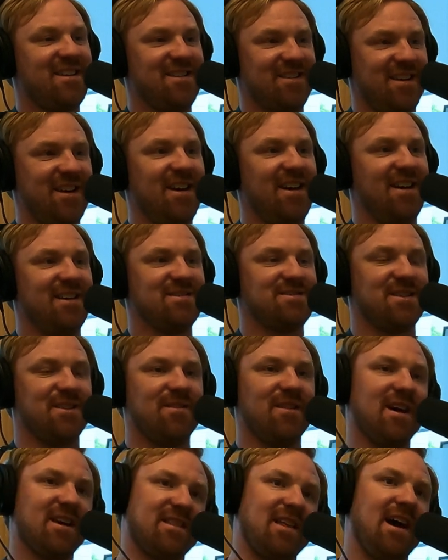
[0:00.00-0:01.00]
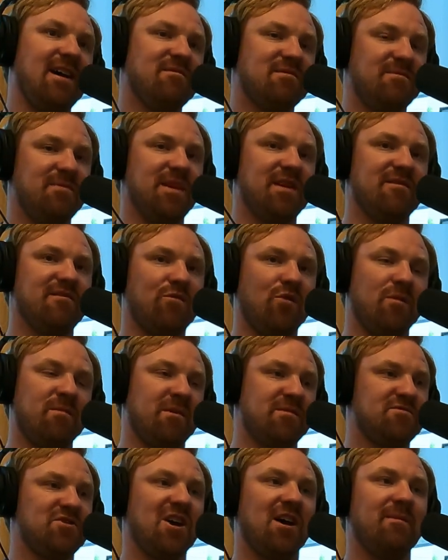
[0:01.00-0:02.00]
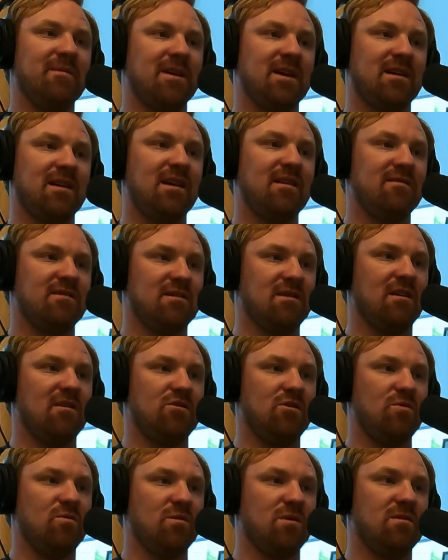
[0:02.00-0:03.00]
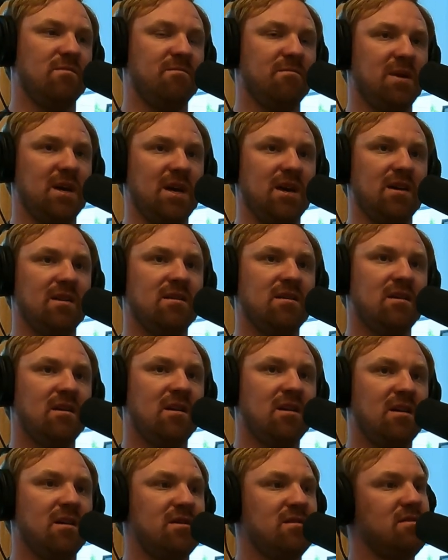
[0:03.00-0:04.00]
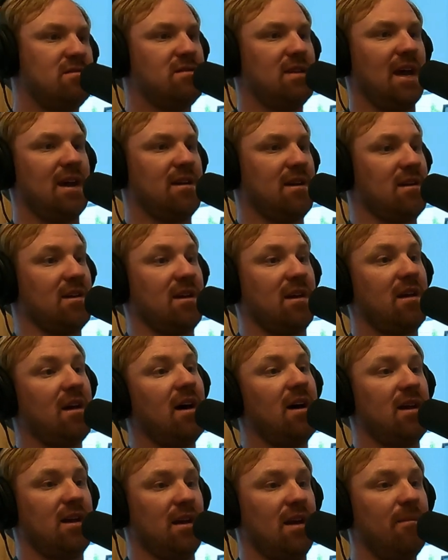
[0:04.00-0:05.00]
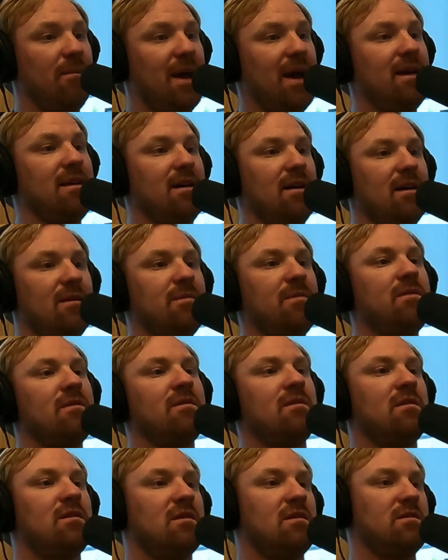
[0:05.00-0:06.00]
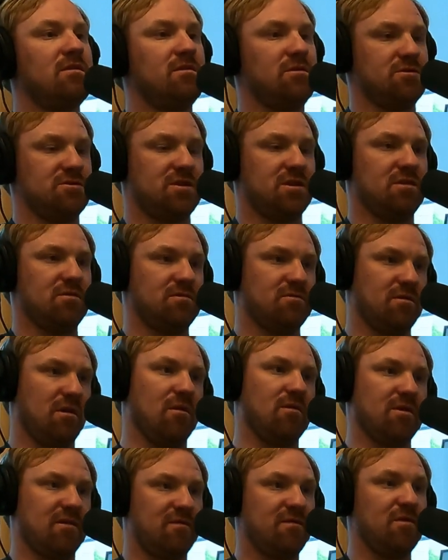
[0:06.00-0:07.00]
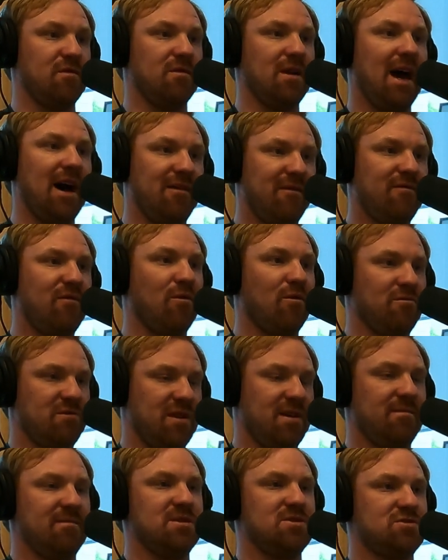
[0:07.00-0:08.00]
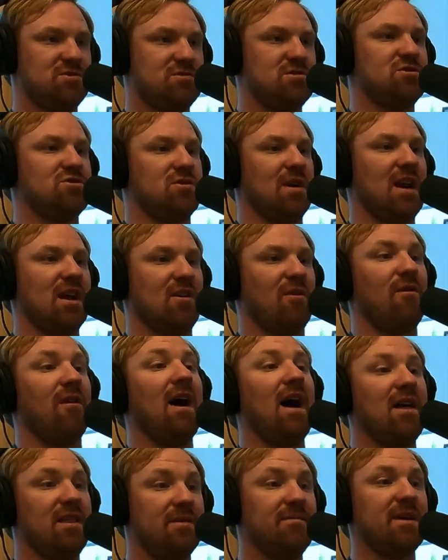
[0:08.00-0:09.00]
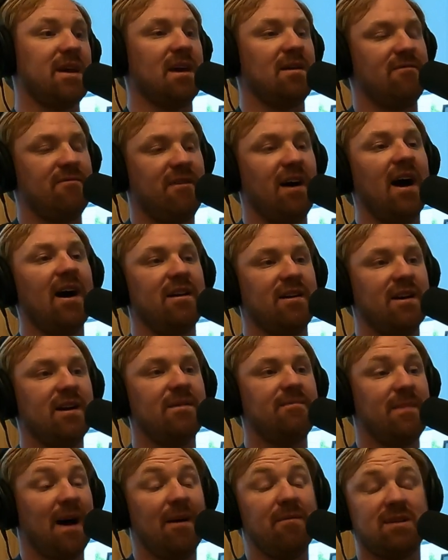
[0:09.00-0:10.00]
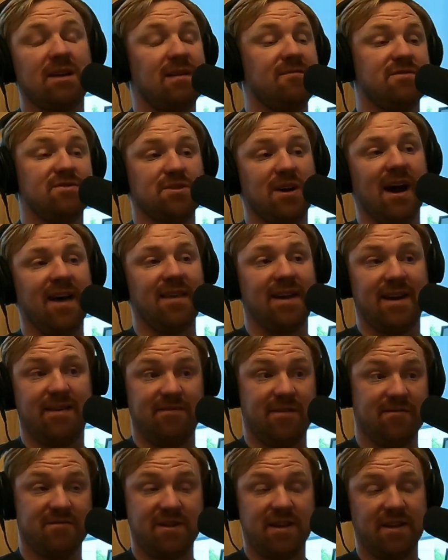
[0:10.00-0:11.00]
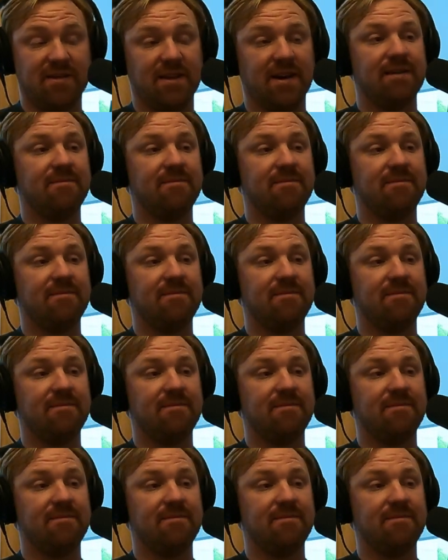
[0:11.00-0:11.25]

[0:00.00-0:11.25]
Yeah, so that would be a form of chumming, even though you wouldn't be technically cutting a bait up. You're still throwing food out for them and to try to corral them and get them fired up. I would love to try that. I've never done that.